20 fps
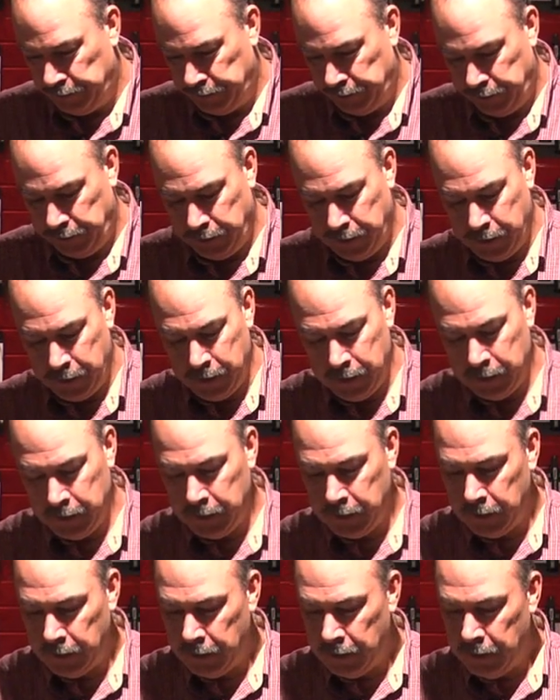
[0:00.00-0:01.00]

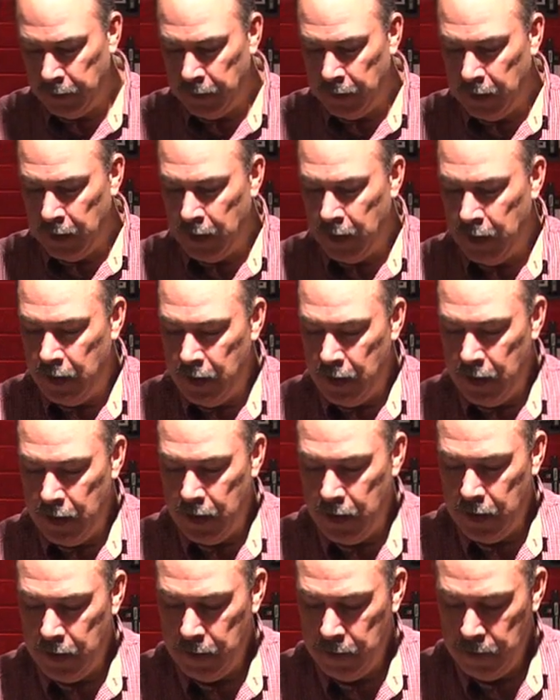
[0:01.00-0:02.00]

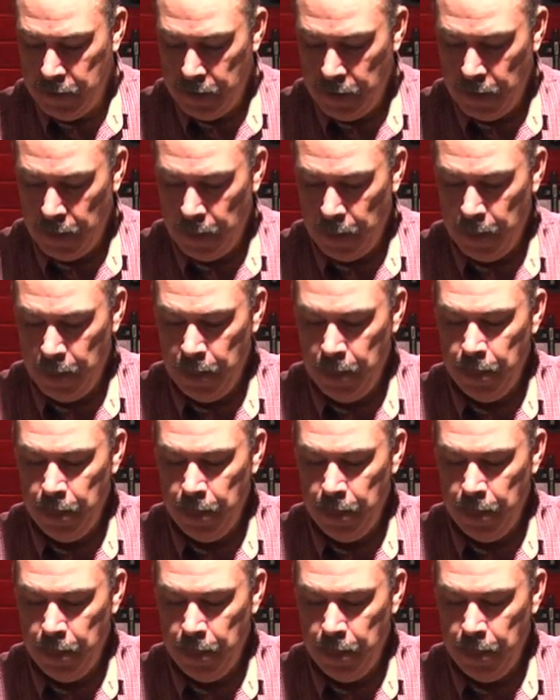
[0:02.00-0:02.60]
(silence)